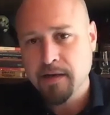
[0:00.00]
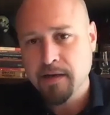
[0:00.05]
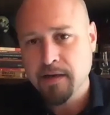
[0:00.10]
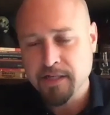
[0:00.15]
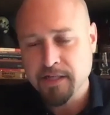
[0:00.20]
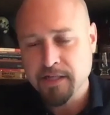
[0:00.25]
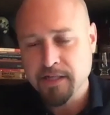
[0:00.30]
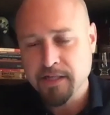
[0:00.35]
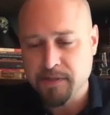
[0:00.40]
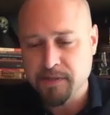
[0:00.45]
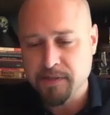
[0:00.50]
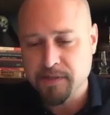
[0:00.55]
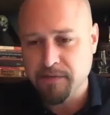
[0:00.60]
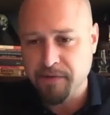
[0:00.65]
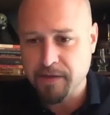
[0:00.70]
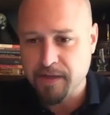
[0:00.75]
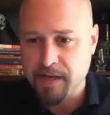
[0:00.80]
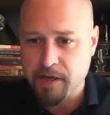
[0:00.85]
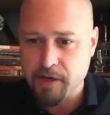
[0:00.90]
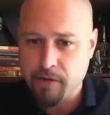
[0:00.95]
in
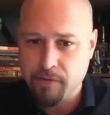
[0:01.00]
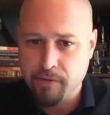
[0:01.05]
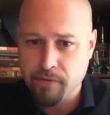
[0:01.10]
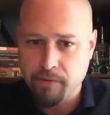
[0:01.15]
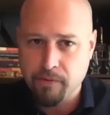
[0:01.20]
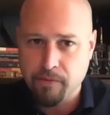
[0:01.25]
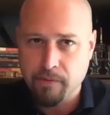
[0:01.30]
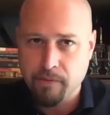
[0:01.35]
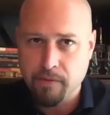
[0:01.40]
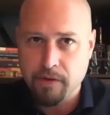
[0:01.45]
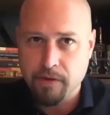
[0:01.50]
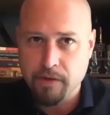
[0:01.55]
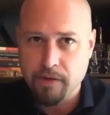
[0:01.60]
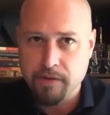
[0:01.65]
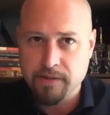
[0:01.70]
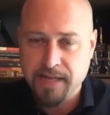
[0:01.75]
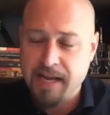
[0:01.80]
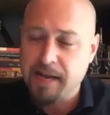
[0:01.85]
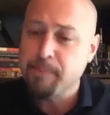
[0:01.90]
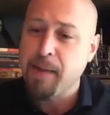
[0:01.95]
specific that you
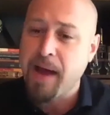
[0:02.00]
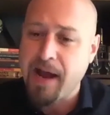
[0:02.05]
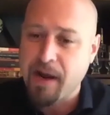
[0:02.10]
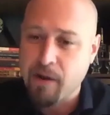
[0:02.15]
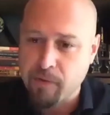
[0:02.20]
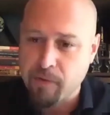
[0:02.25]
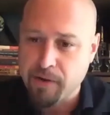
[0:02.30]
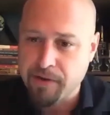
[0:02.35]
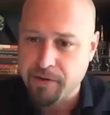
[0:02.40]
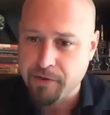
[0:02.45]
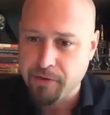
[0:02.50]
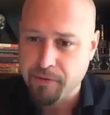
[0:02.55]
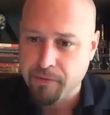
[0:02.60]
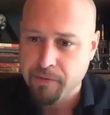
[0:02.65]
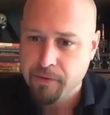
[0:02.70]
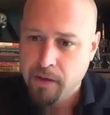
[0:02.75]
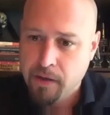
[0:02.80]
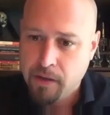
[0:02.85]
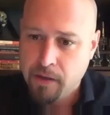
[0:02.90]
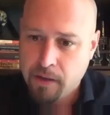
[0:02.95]
take back with you?